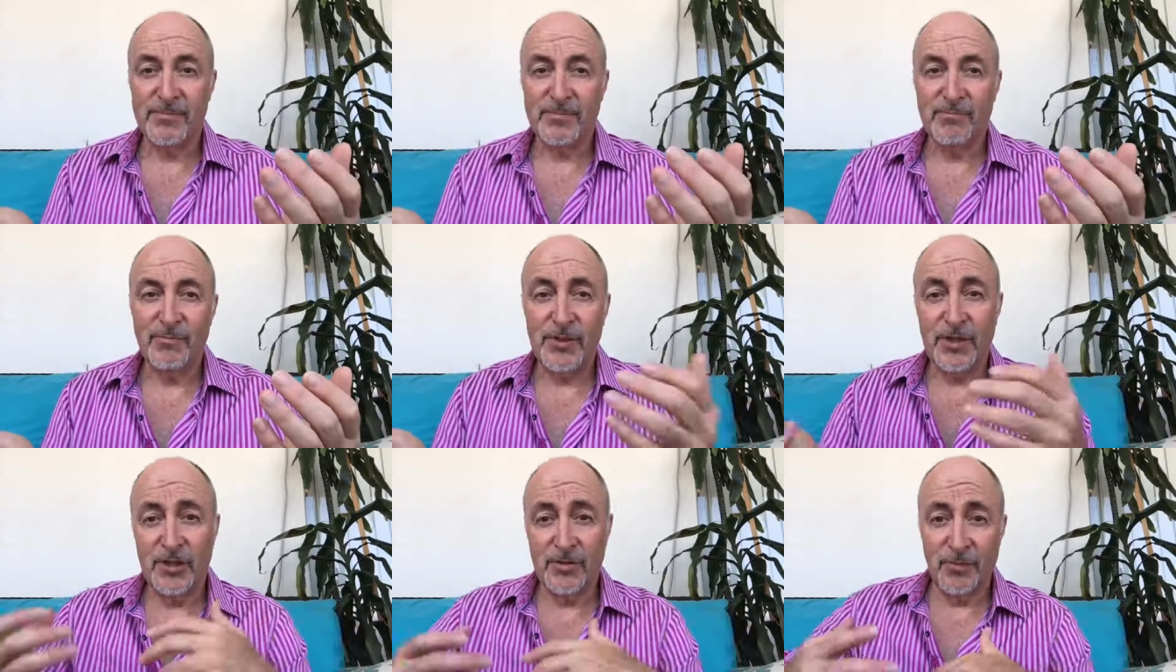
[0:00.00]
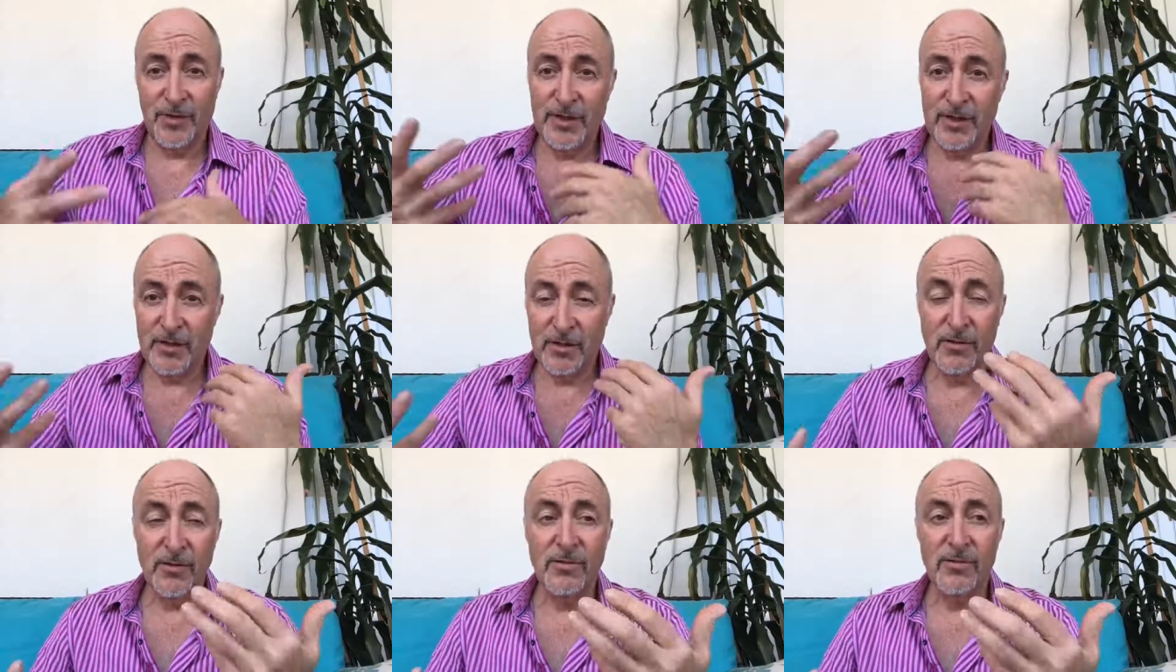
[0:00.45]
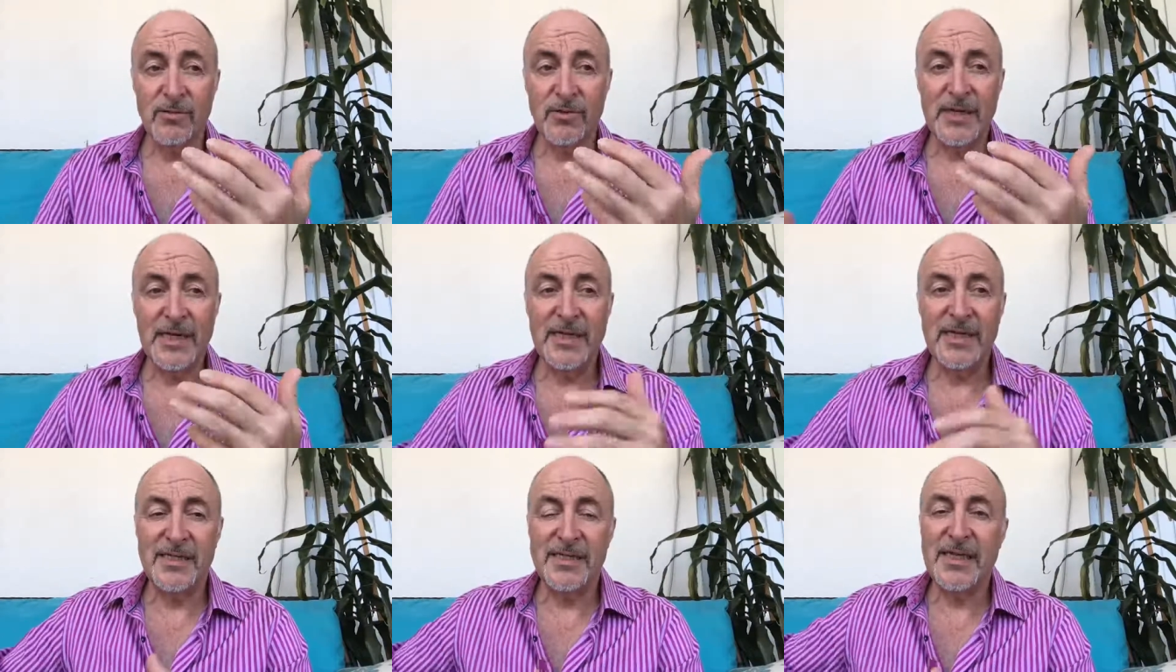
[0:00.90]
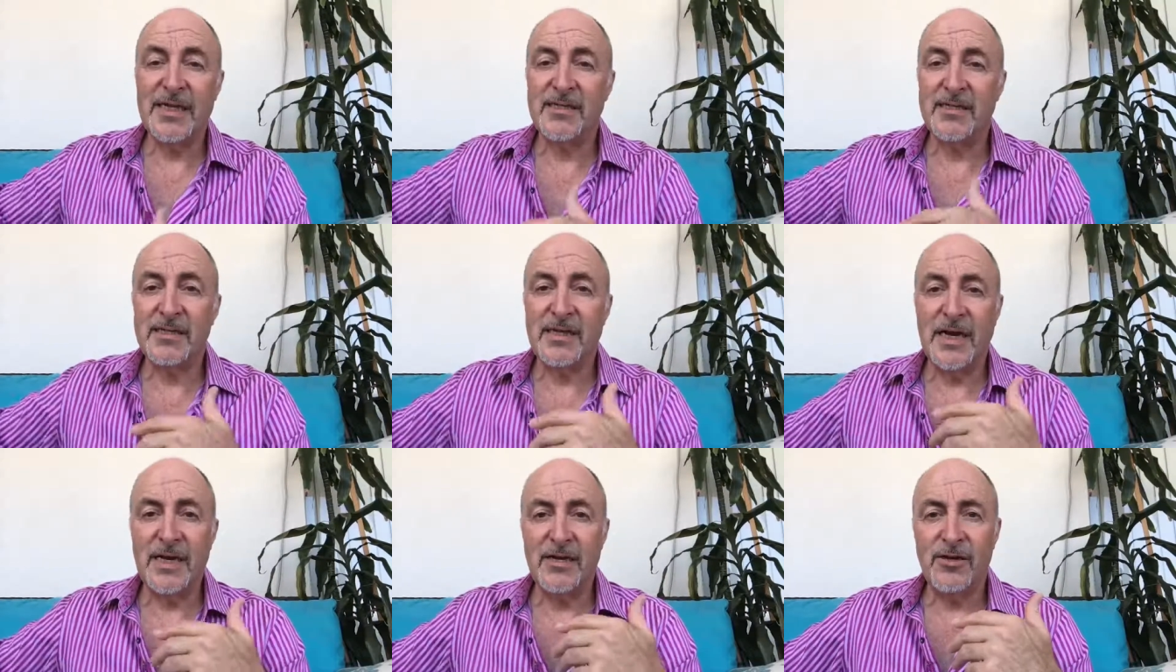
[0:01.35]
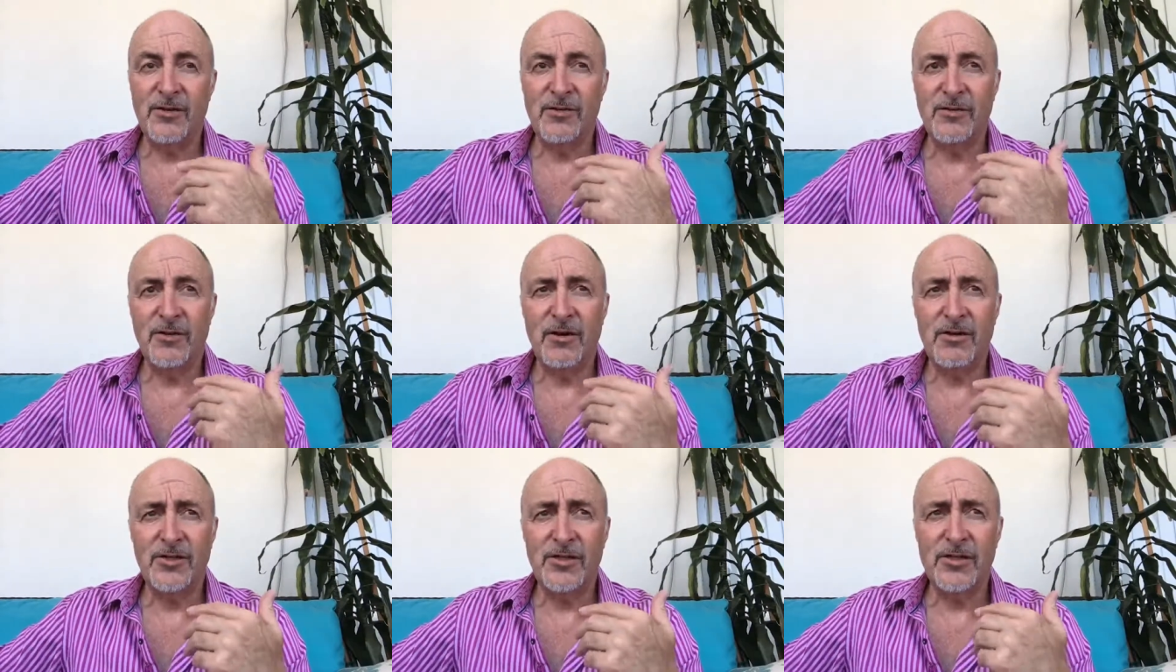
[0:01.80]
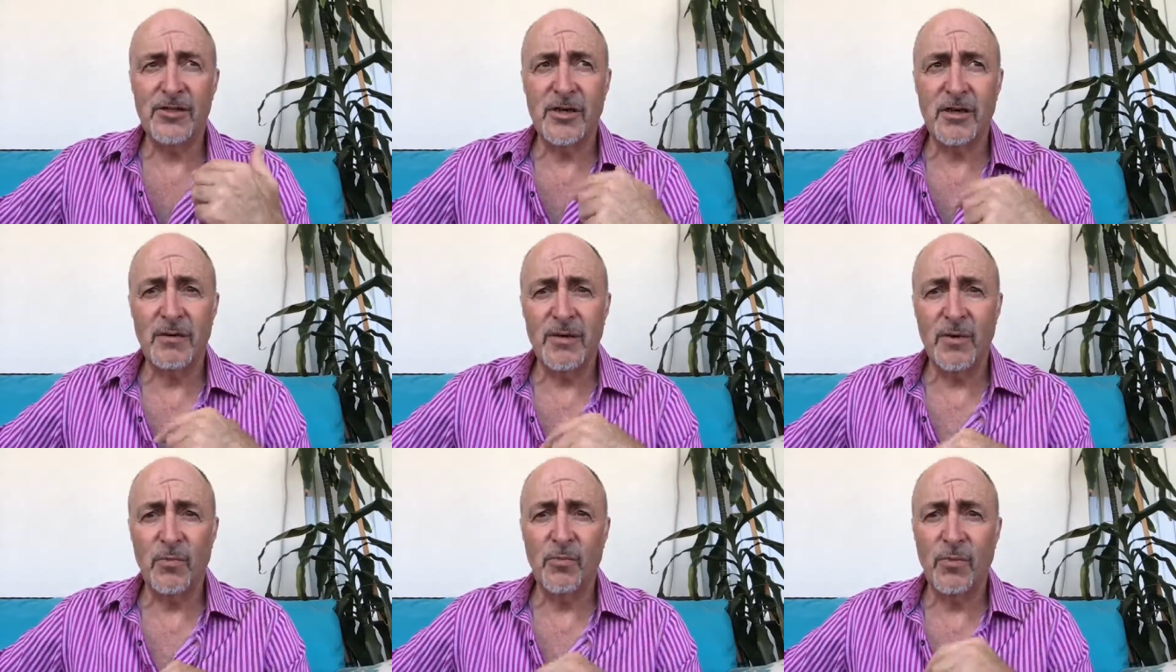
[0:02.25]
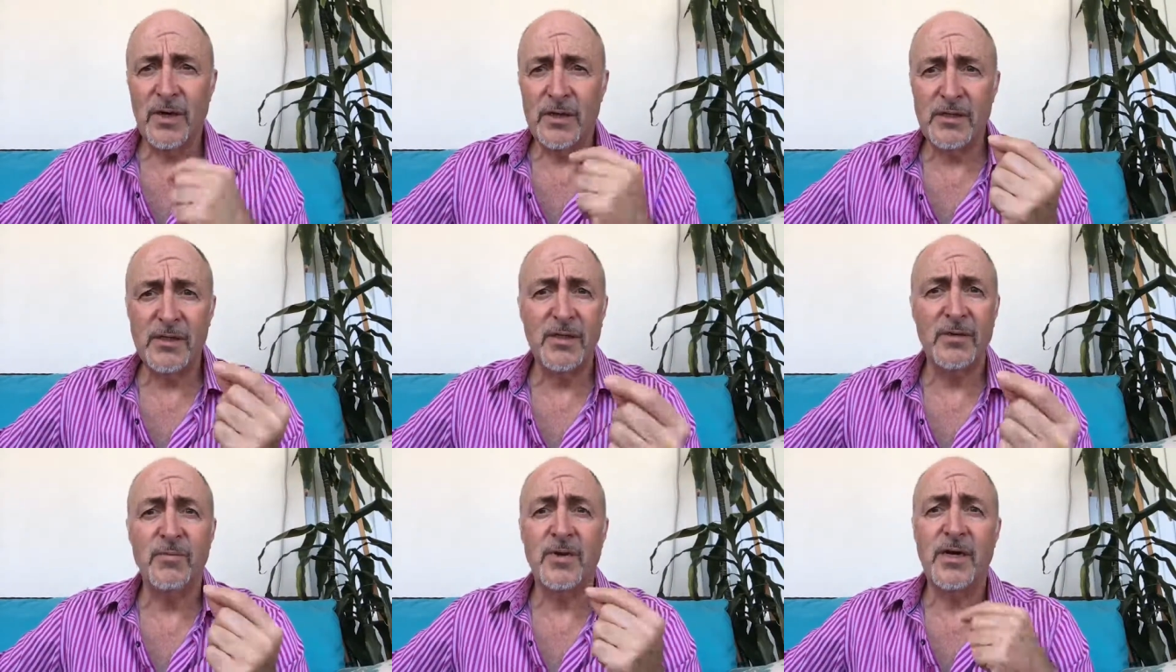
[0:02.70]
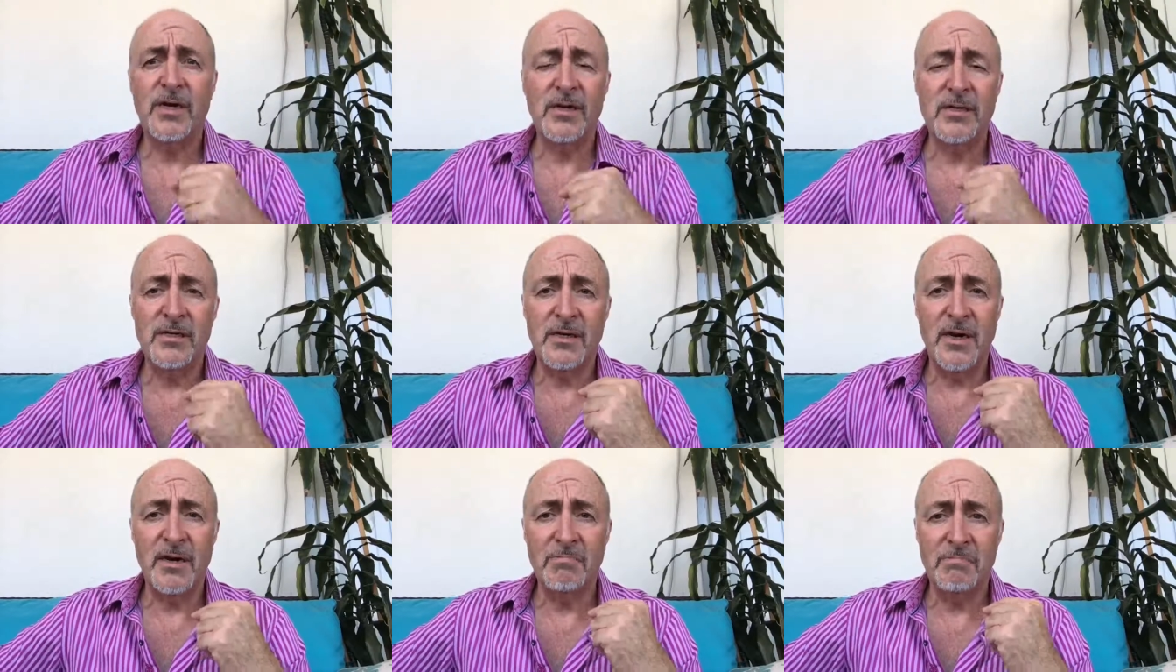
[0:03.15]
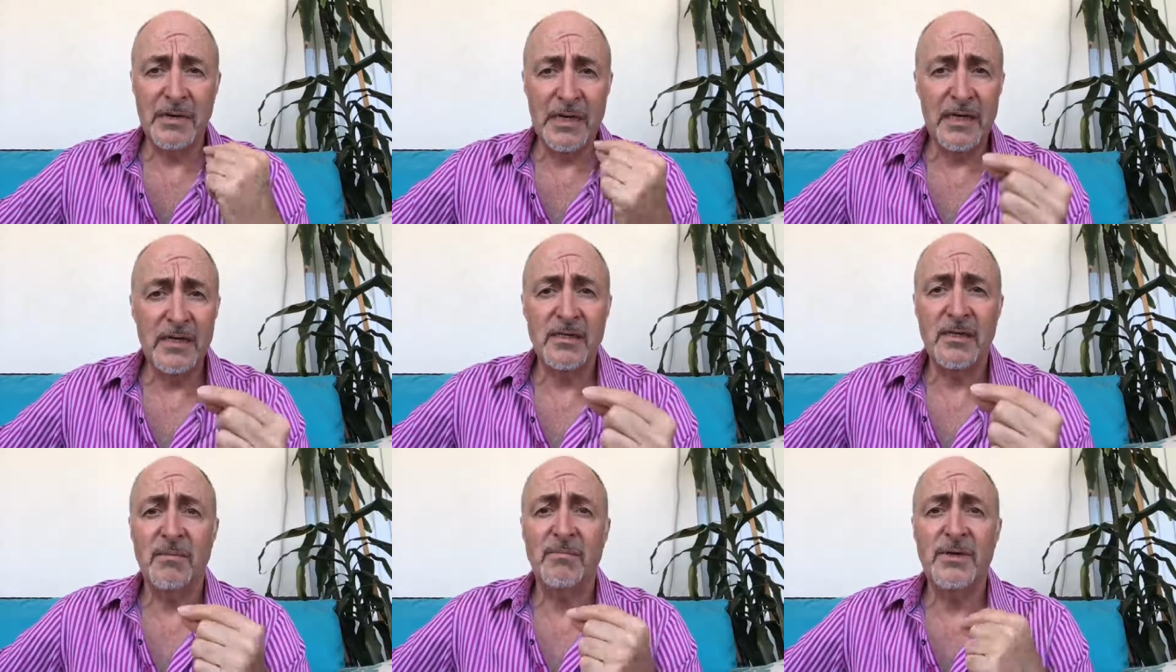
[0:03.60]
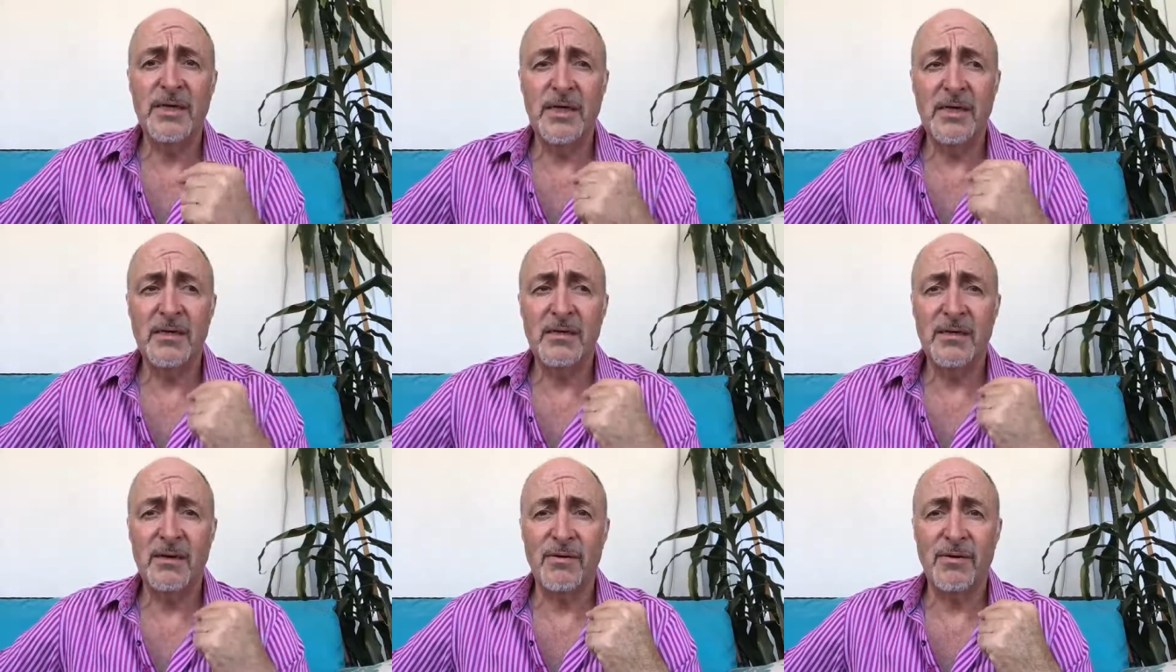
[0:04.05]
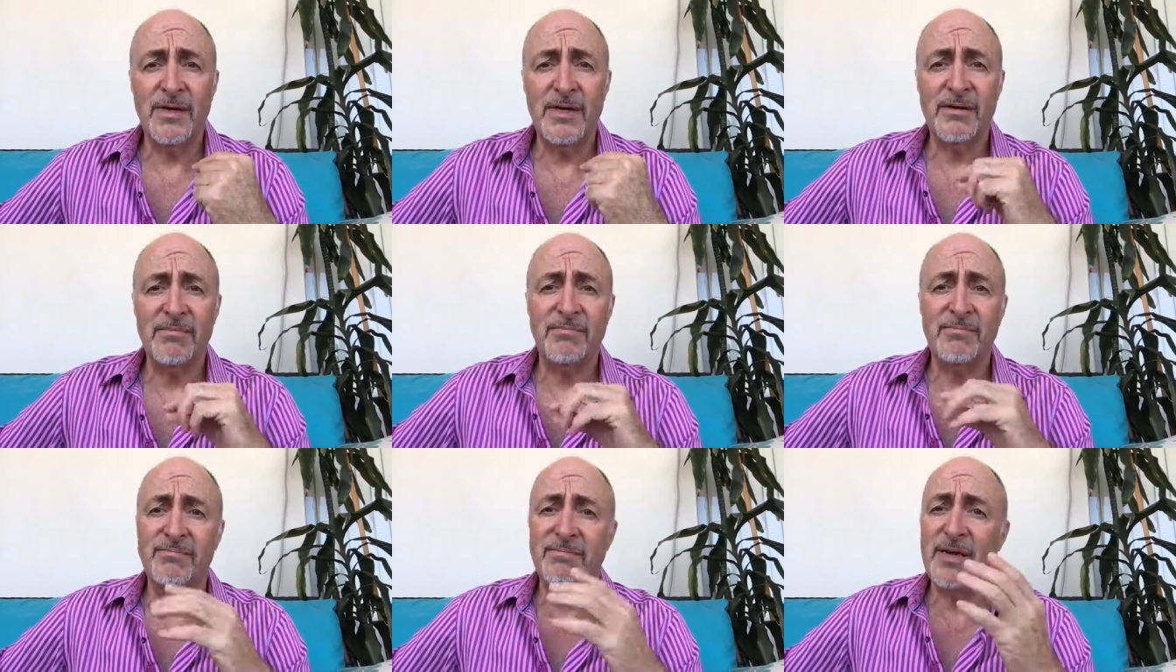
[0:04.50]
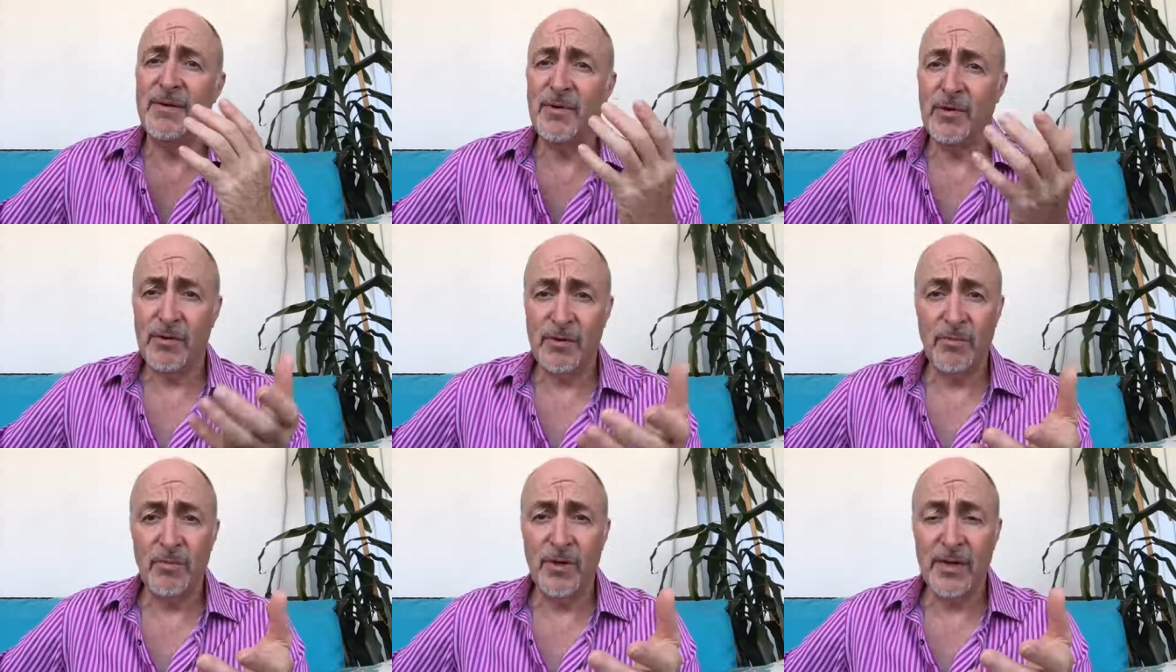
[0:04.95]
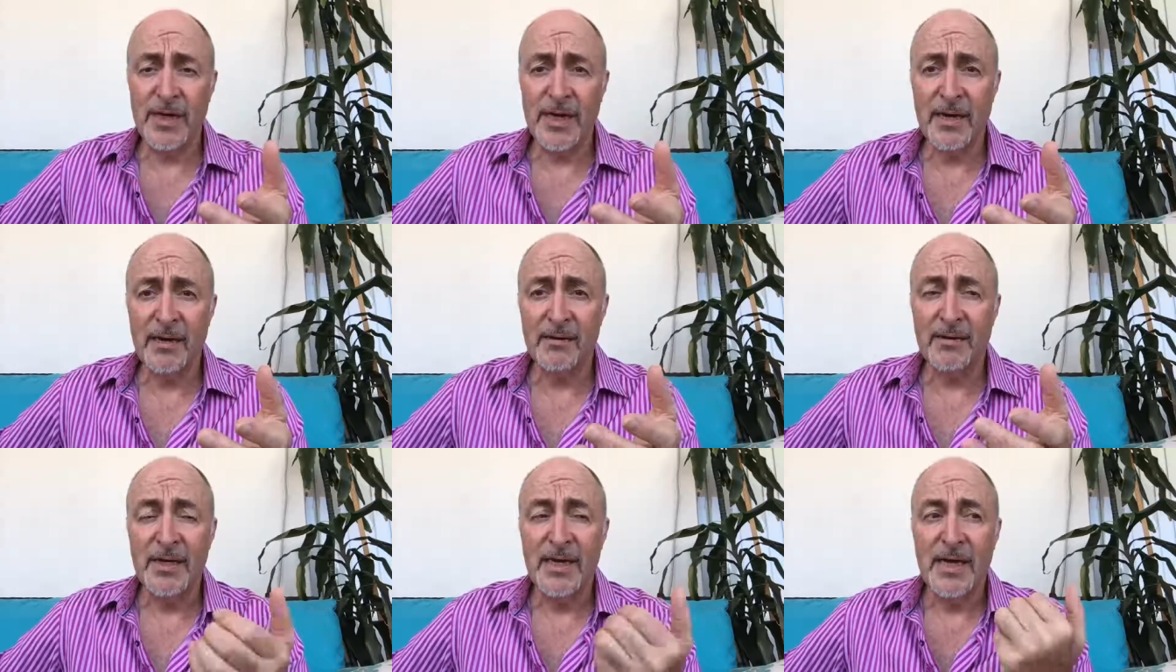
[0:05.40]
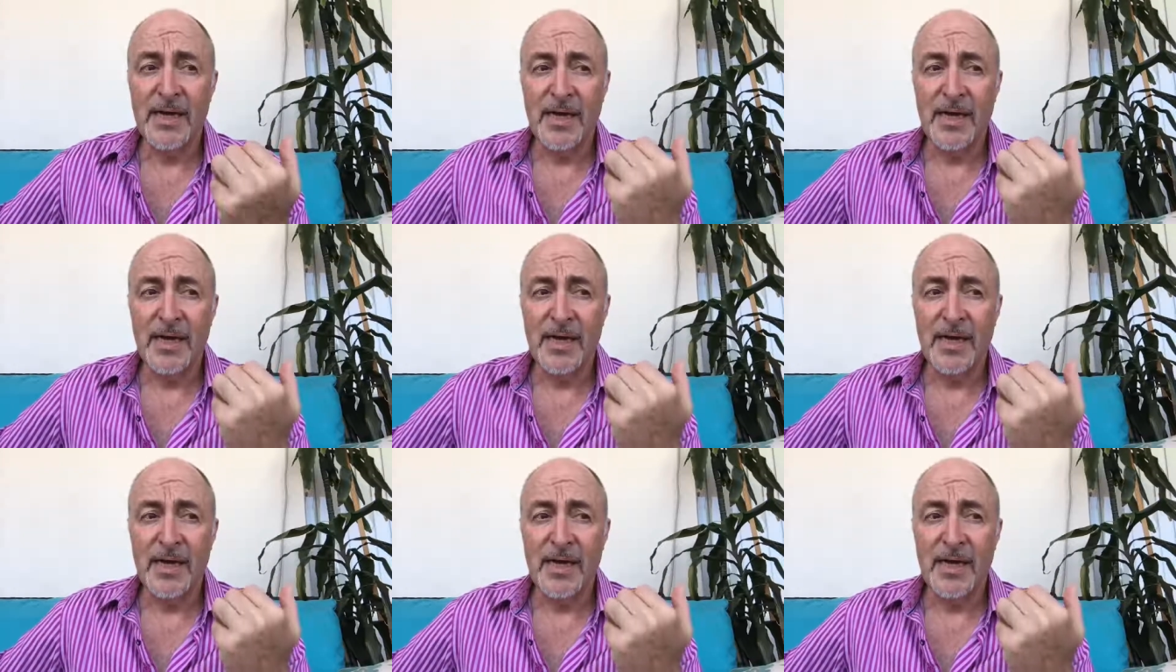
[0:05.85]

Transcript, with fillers: which is really cool, in the sense that you're not just going one, one at a time, meeting somebody and going, maybe we can work out.